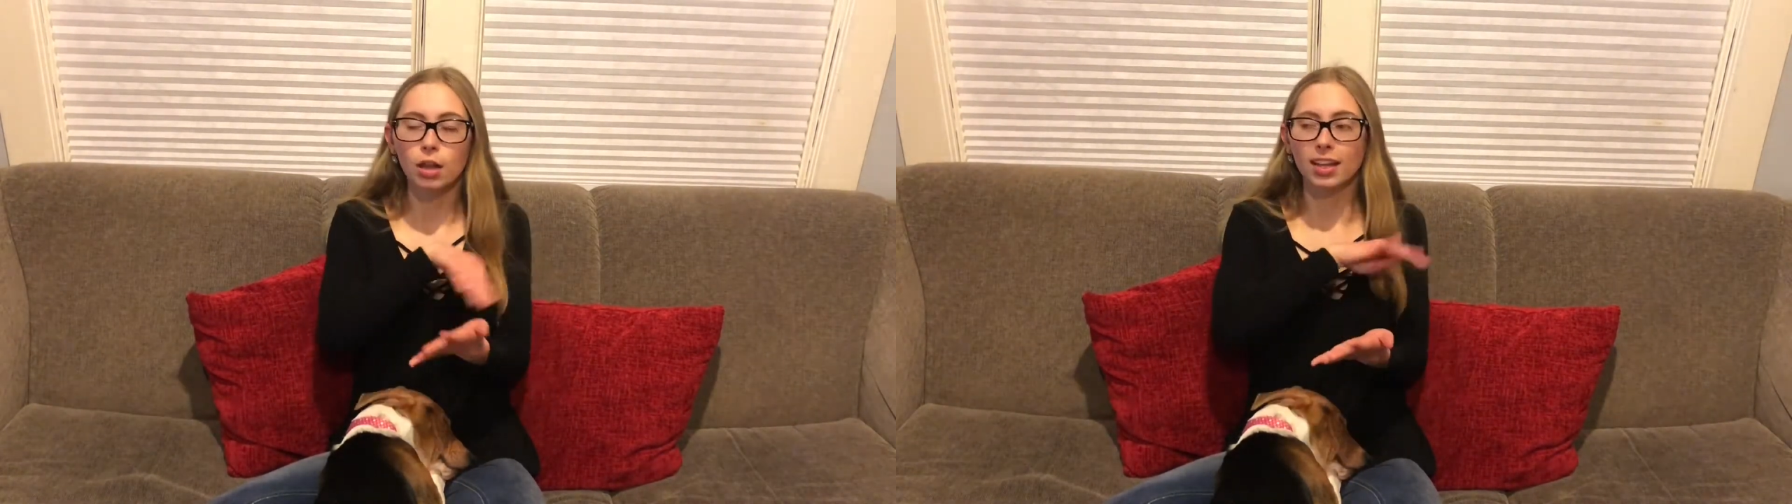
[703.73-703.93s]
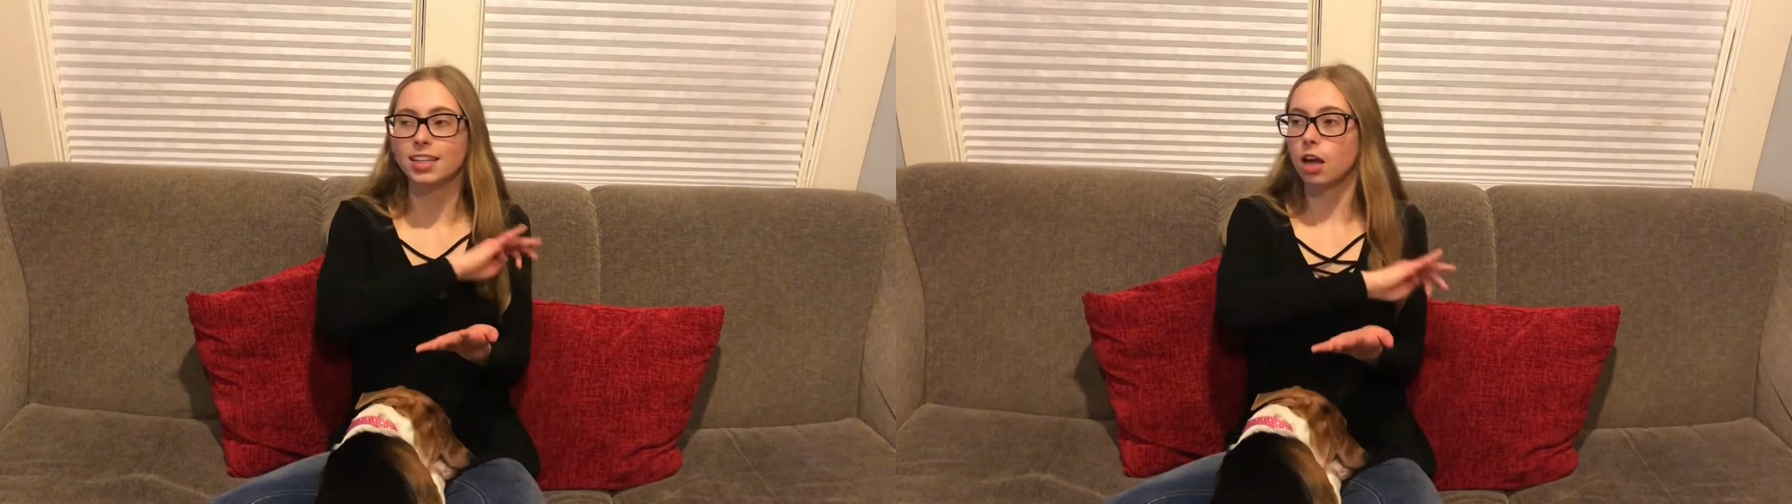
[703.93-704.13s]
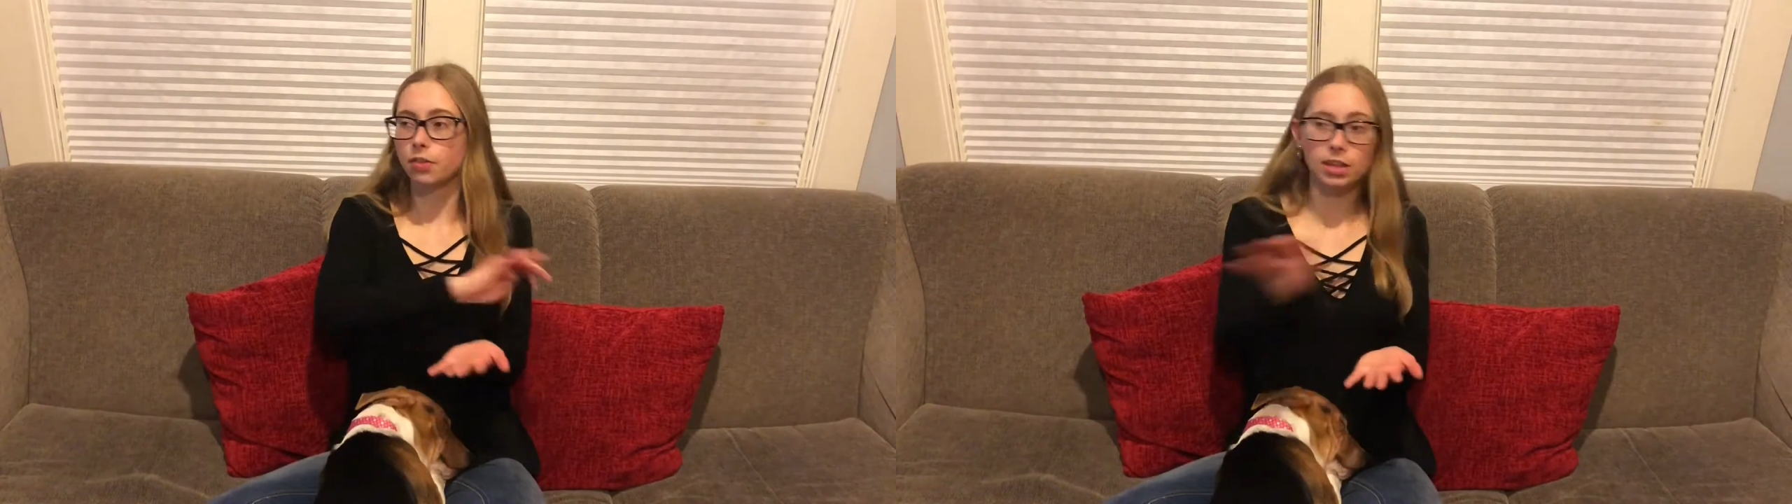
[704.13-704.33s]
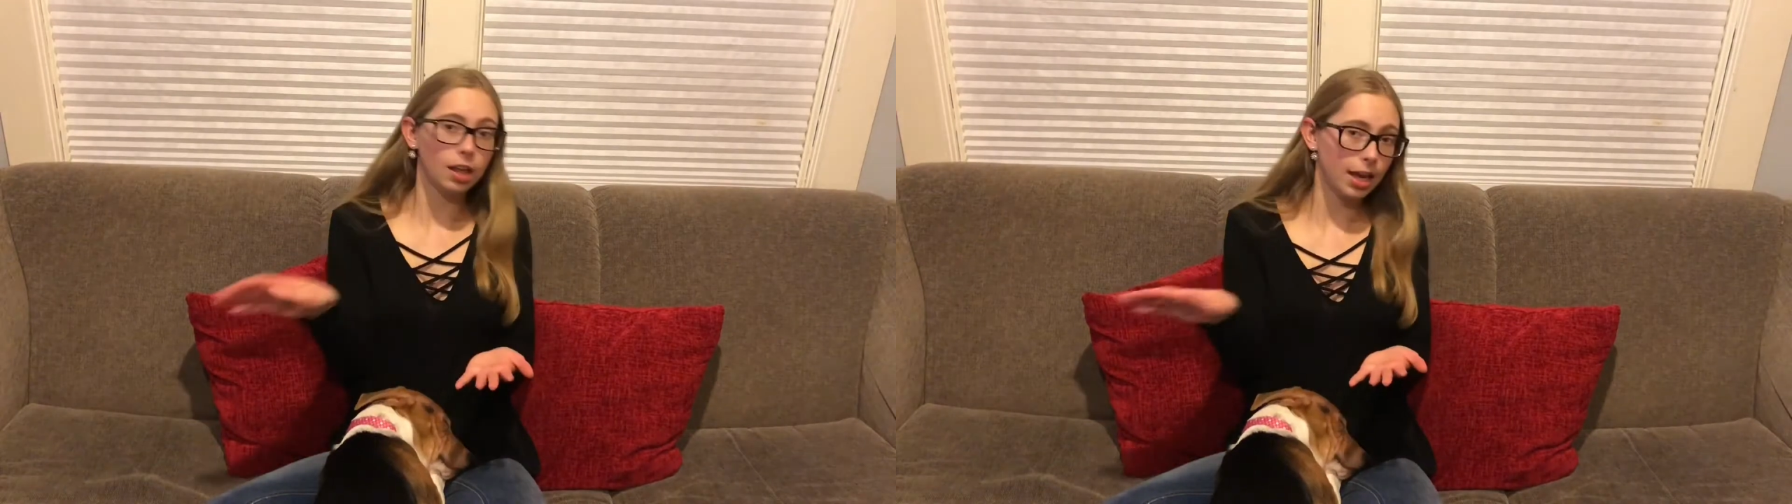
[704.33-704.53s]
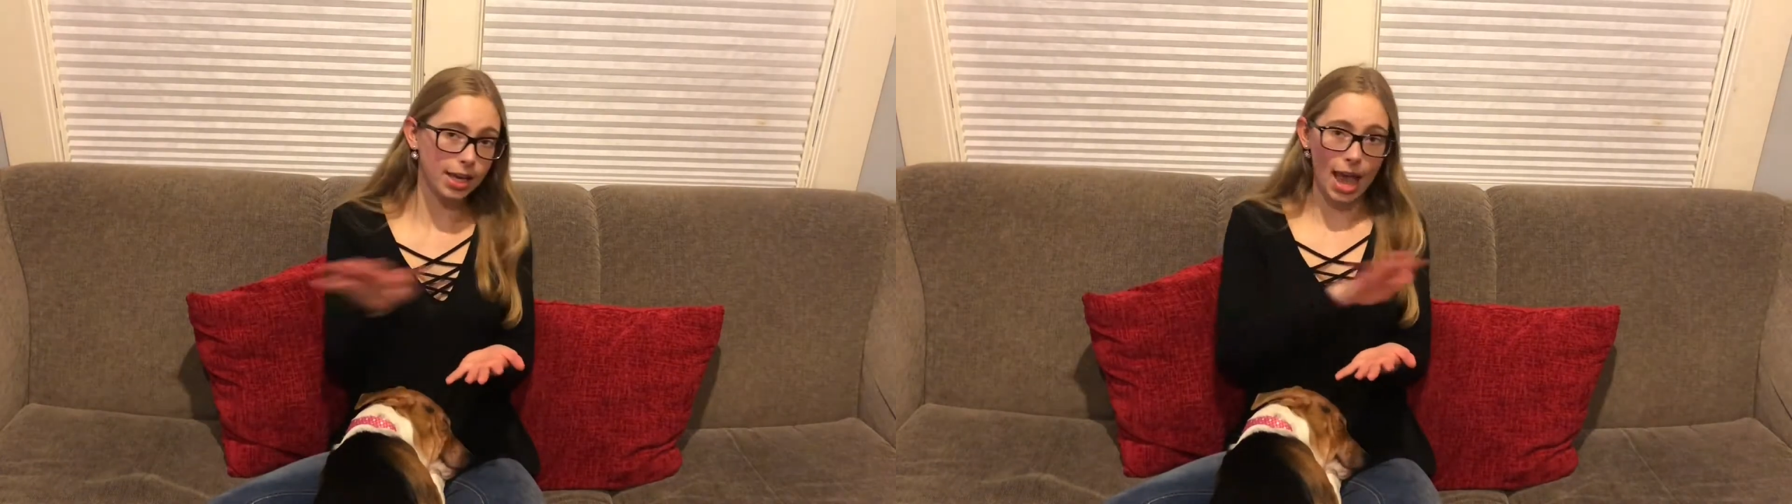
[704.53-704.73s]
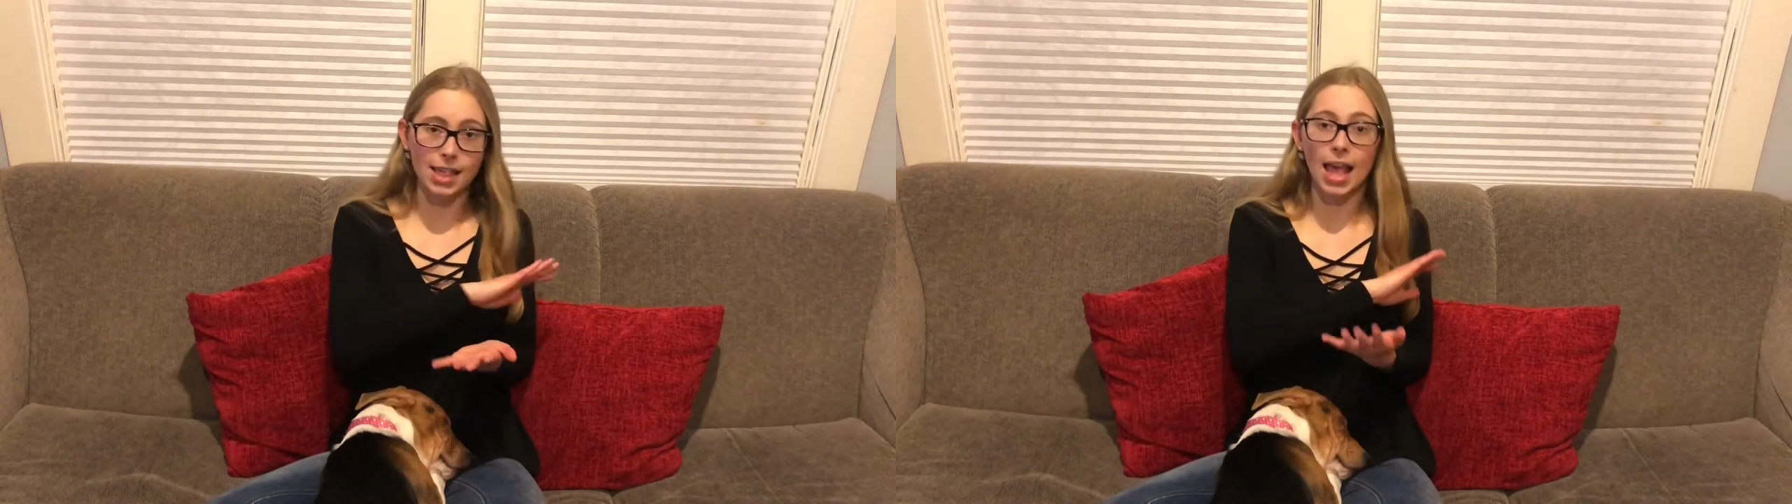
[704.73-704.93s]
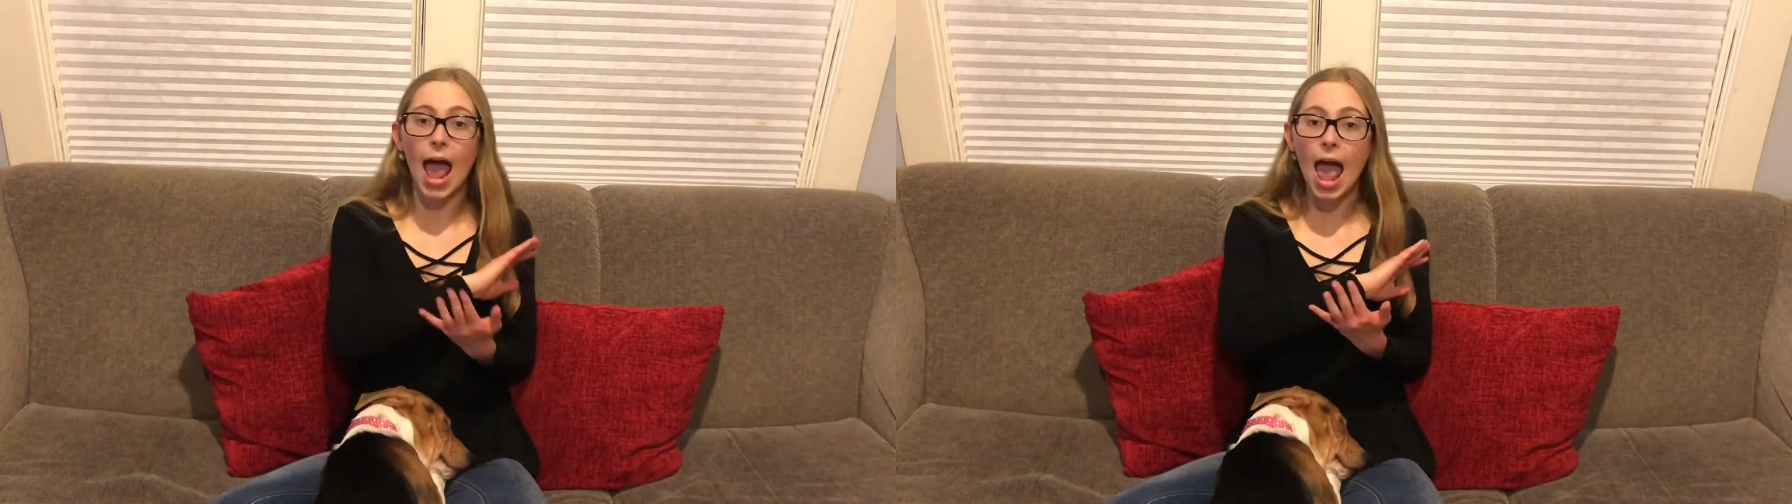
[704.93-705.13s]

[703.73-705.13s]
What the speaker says: Like, nothing like it has